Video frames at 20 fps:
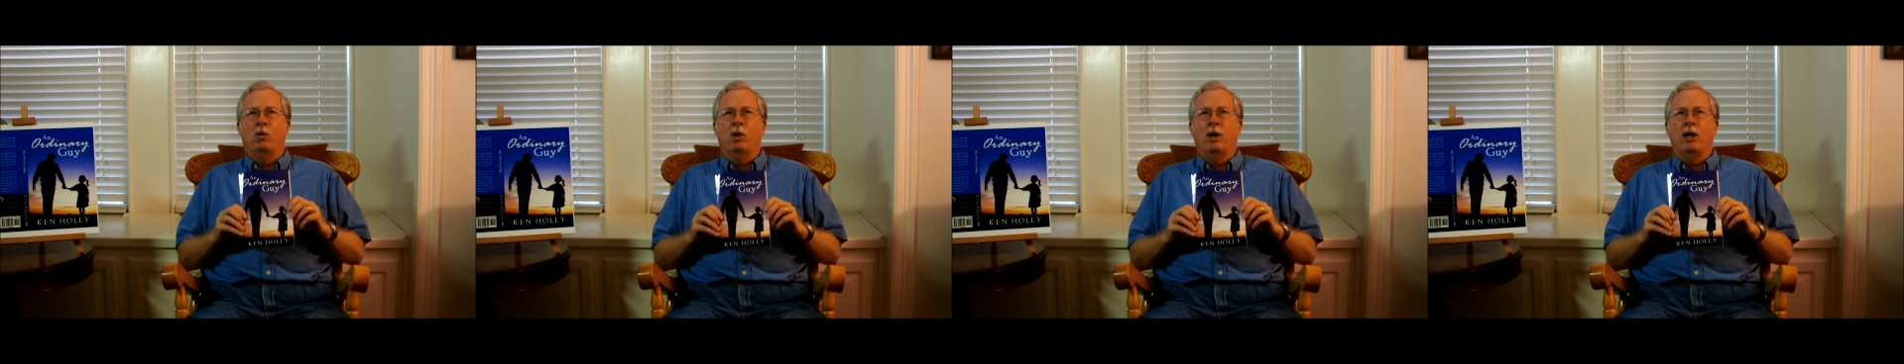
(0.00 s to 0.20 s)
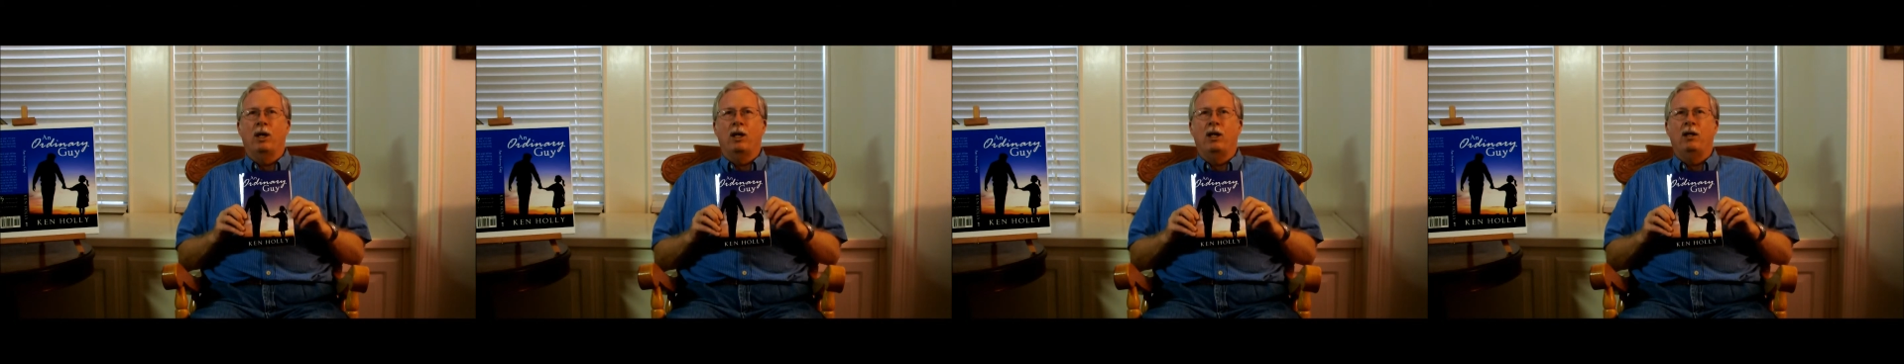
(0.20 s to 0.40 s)

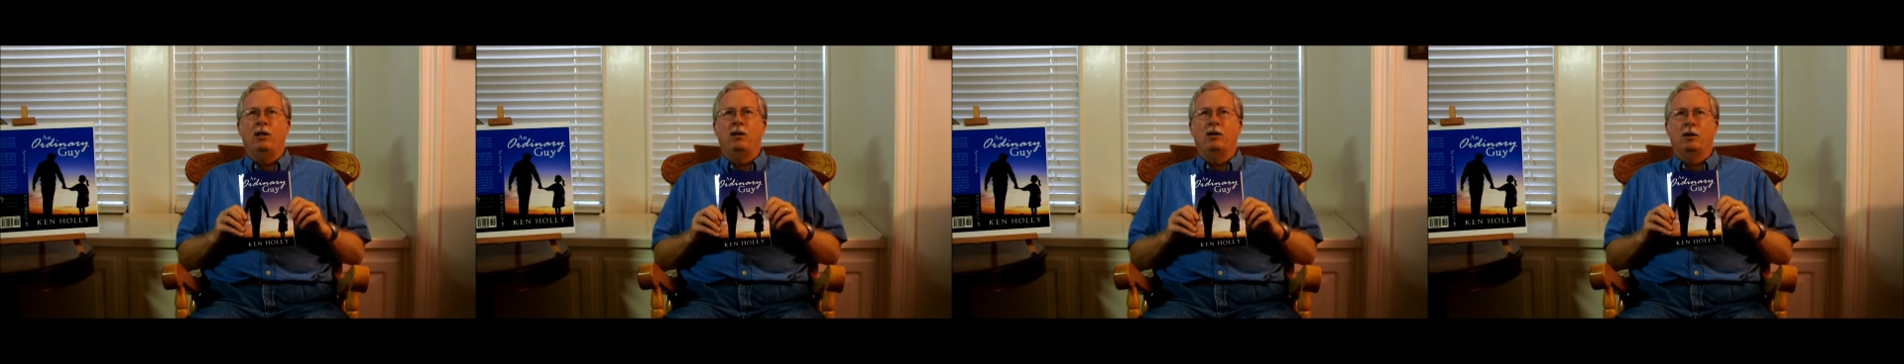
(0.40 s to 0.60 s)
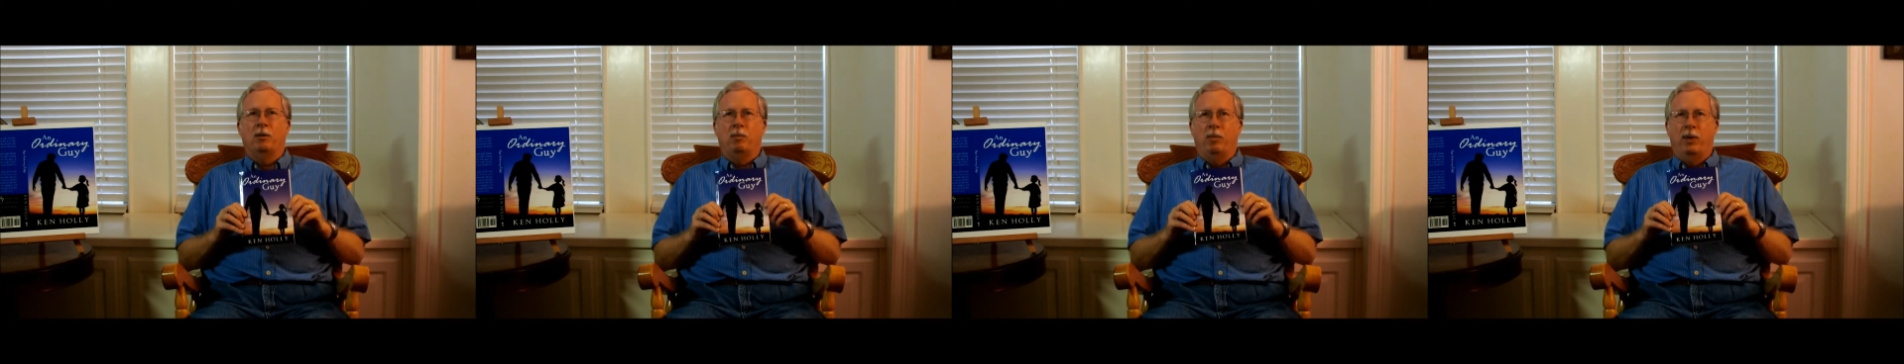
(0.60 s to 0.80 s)
way
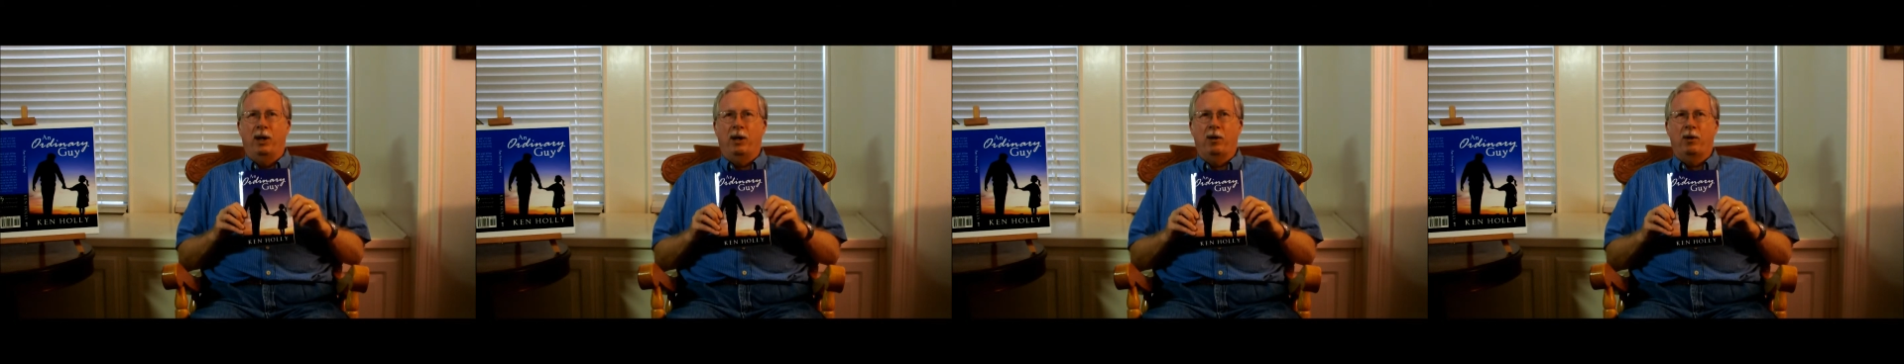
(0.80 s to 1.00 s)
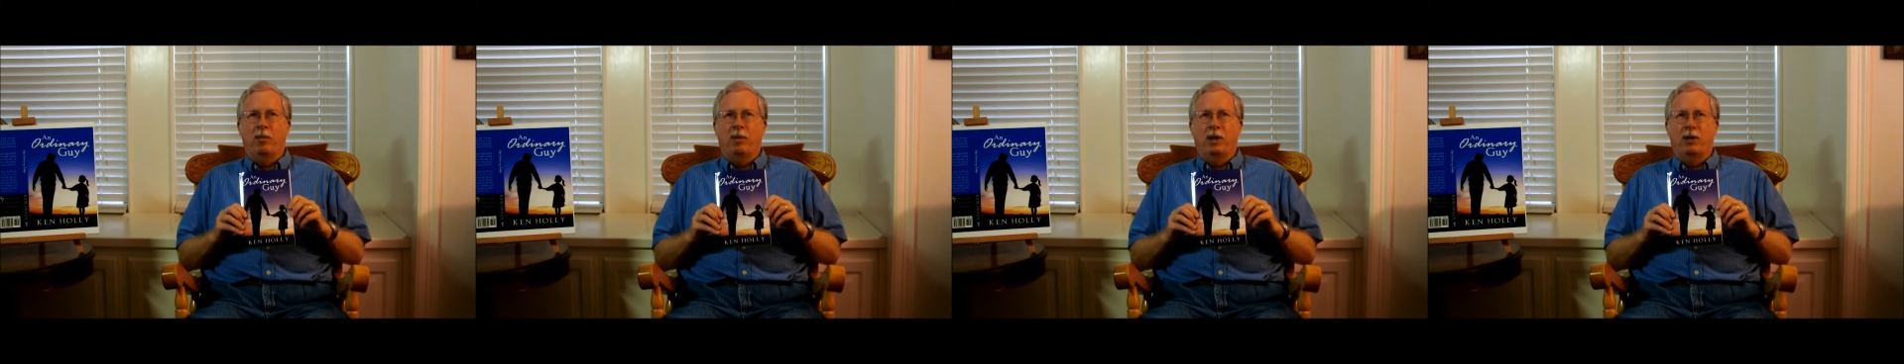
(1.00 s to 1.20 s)
to
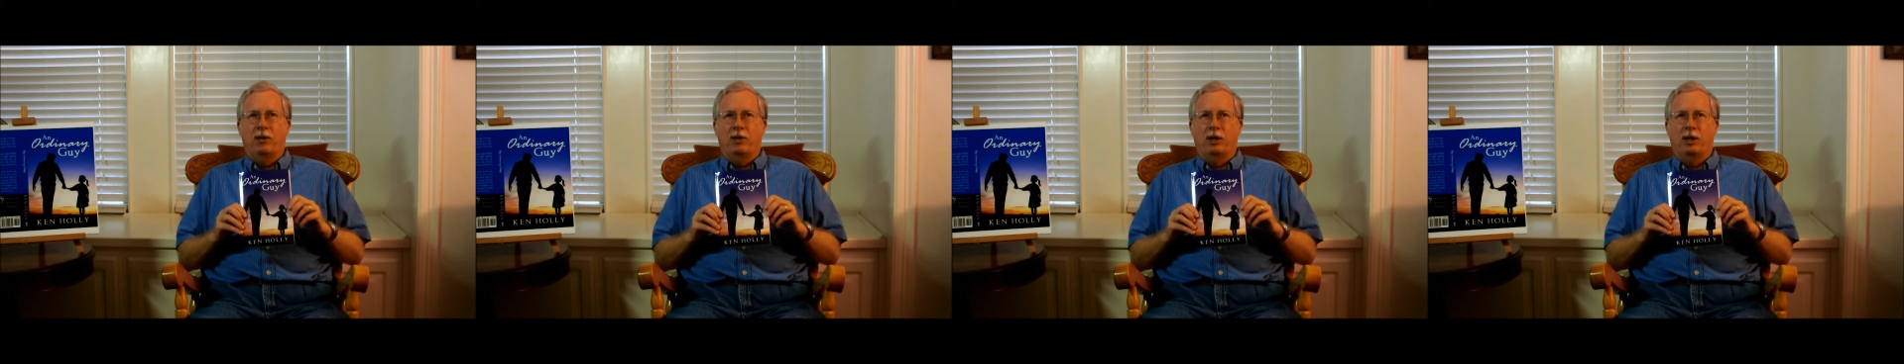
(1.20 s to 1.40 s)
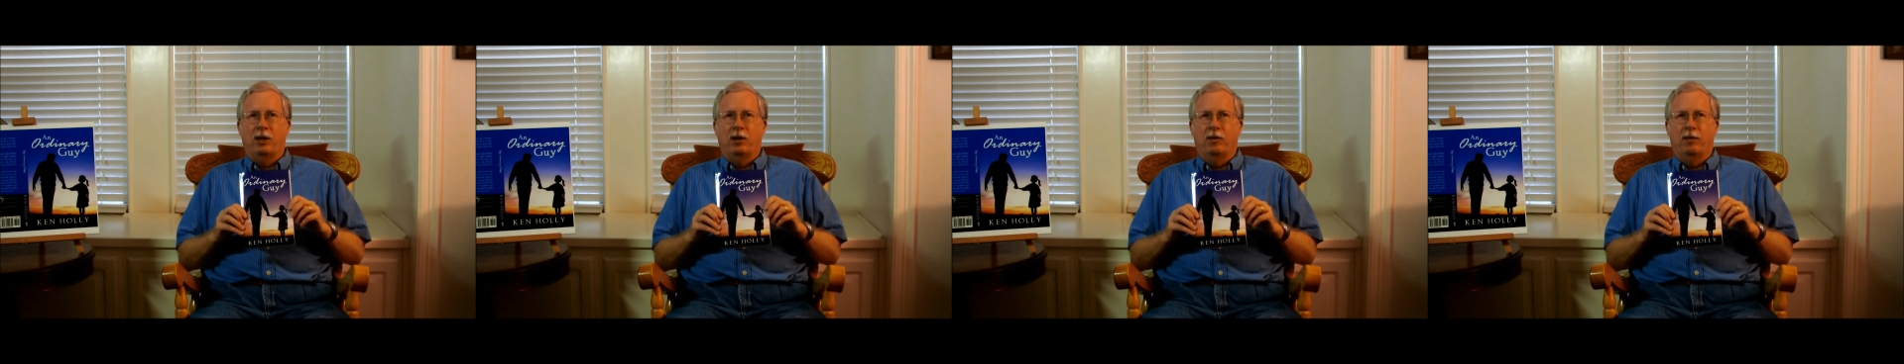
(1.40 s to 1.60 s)
better
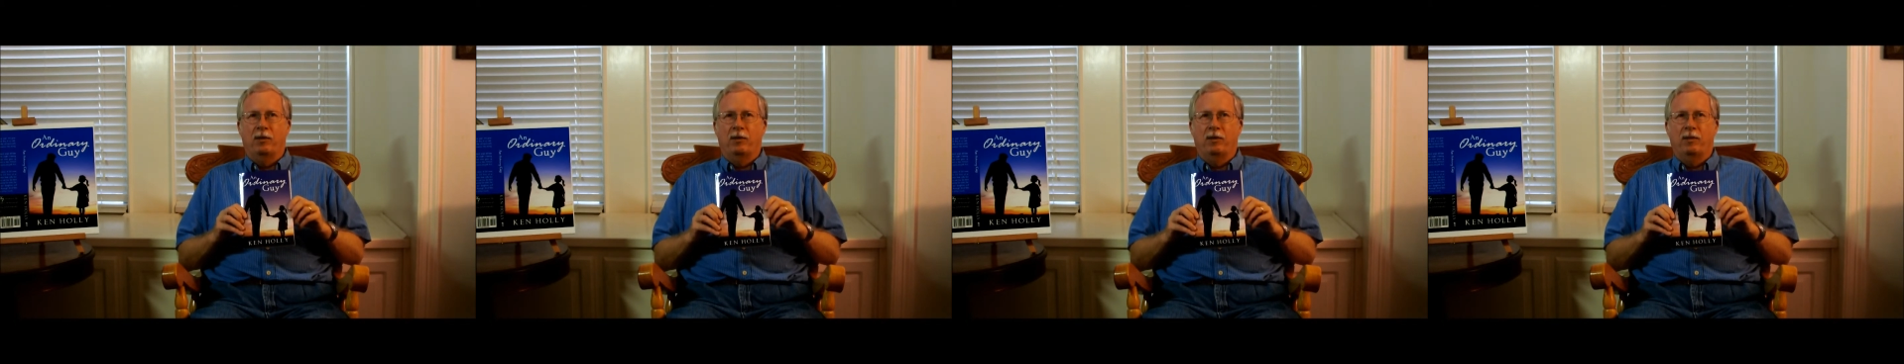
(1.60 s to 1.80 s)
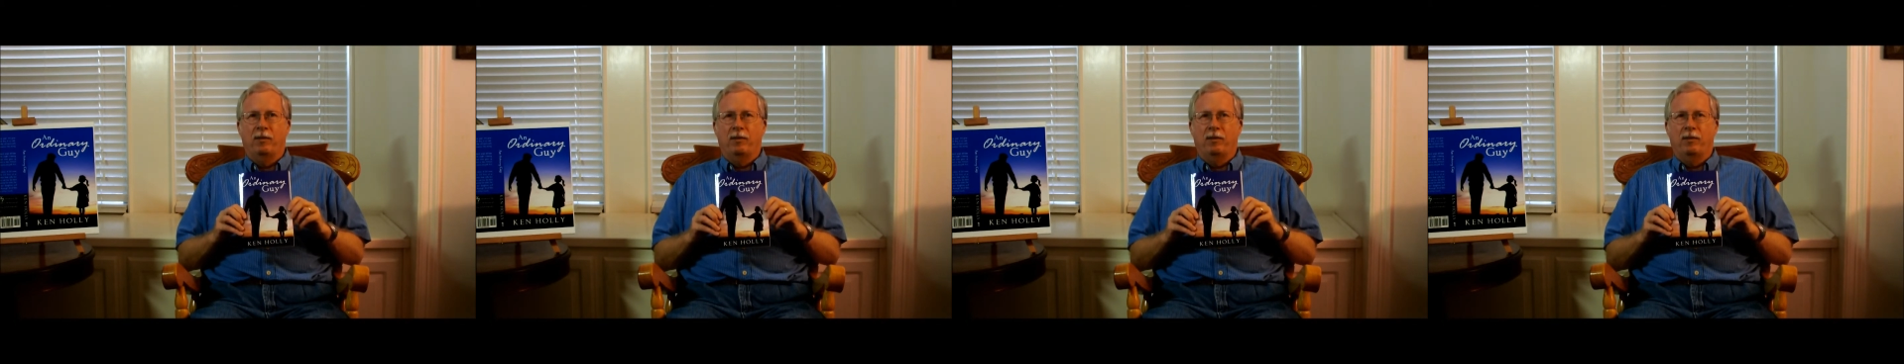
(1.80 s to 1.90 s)
myself?